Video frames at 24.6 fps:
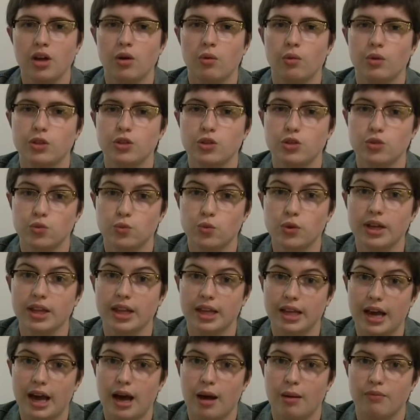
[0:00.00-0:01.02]
which was
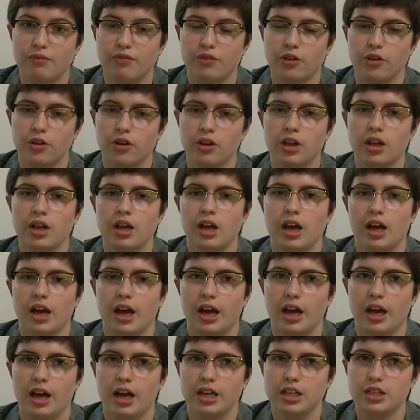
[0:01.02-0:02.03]
really helpful
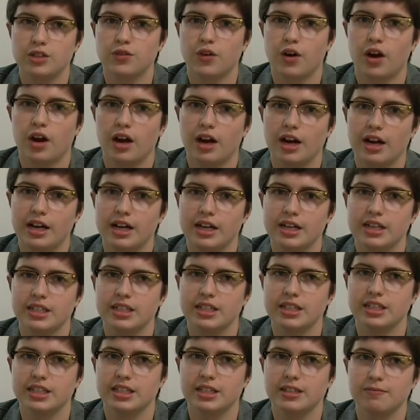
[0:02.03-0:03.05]
as far
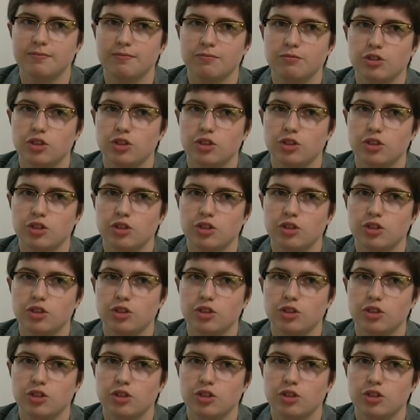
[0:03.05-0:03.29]
as